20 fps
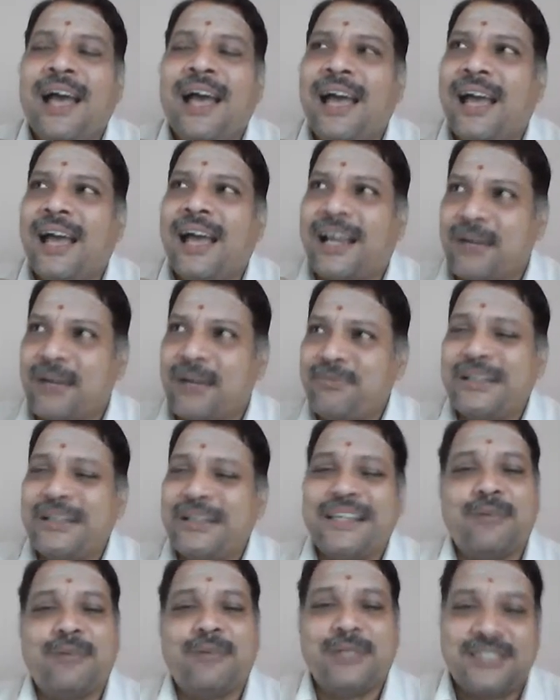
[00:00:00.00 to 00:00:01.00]
A
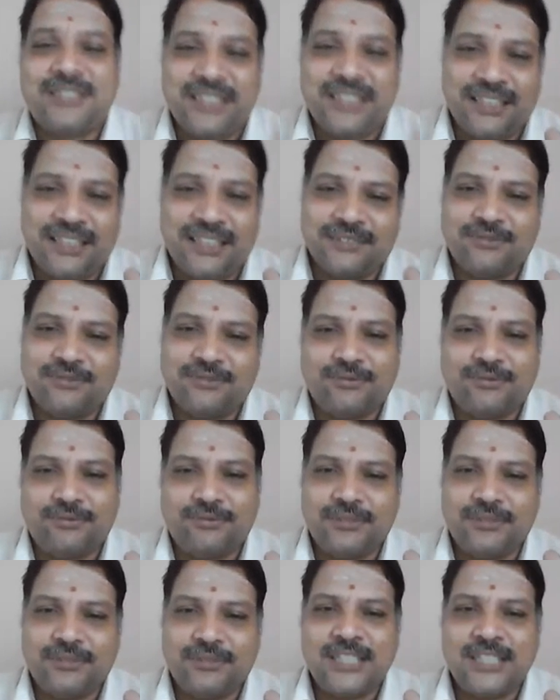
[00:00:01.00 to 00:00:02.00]
company ABC
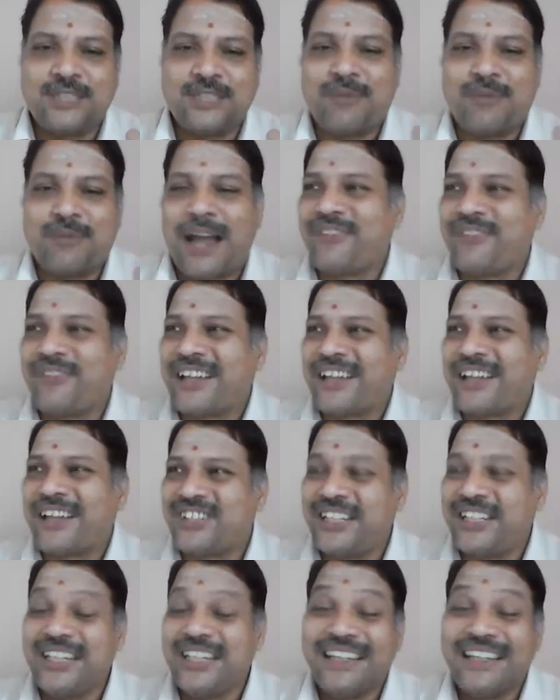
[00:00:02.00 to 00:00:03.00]
is
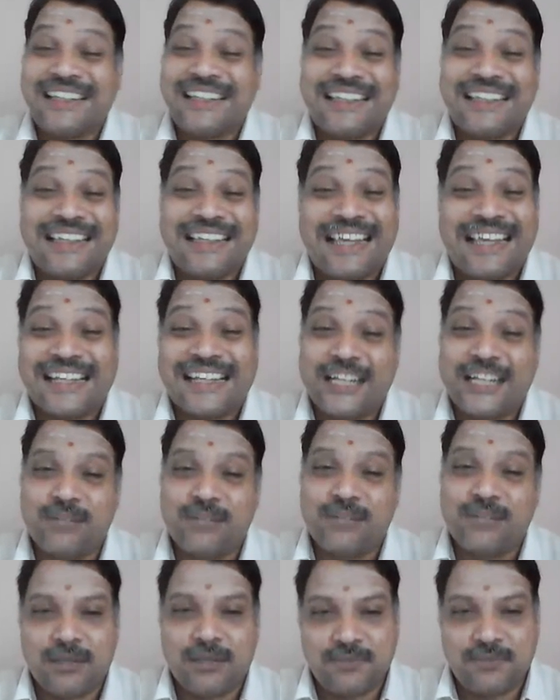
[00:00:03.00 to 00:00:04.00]
manufacturing
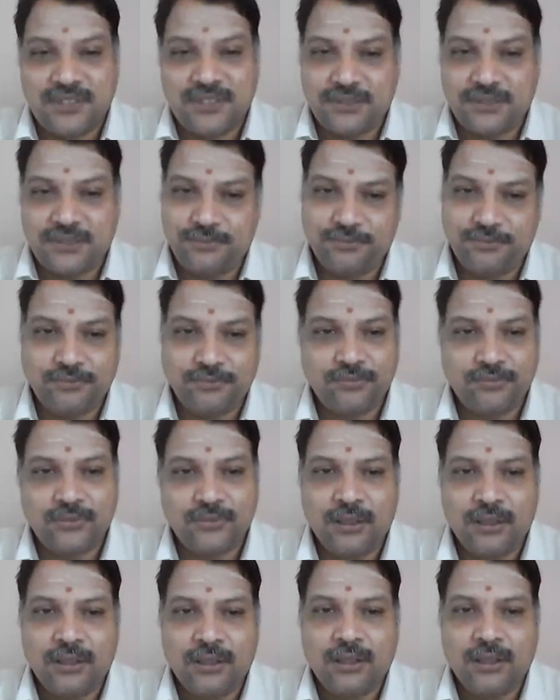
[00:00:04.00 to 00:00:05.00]
electric bulbs,
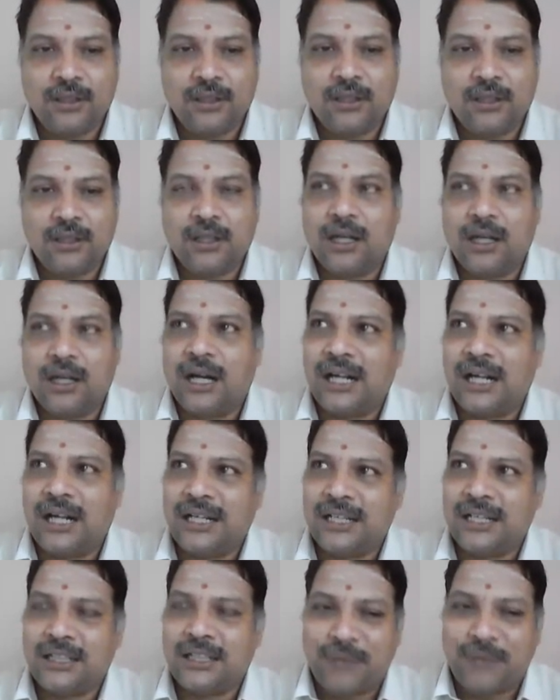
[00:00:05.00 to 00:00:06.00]

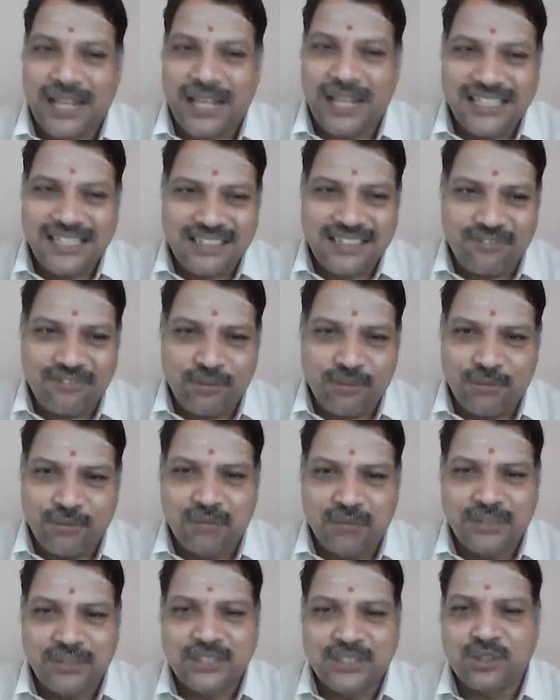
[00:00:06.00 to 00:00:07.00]
and the price of a
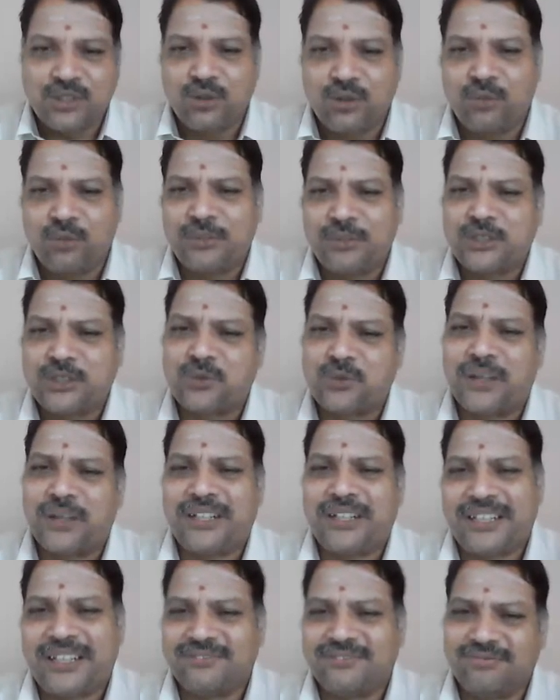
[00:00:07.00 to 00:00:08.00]
bulb is
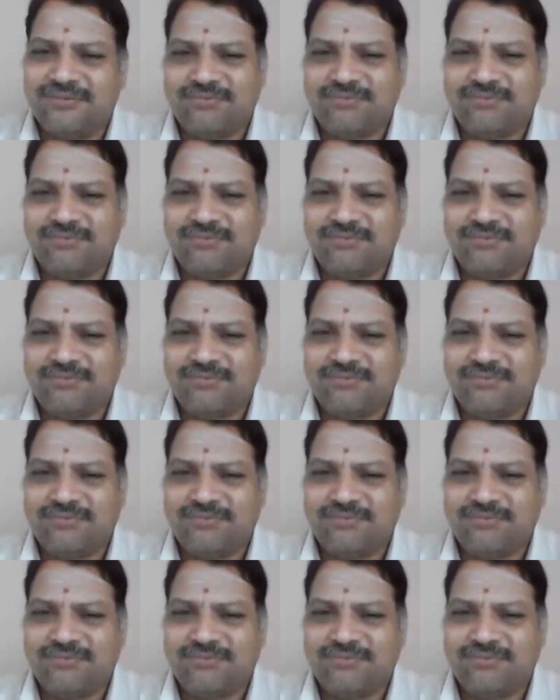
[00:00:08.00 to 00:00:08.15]
₹20.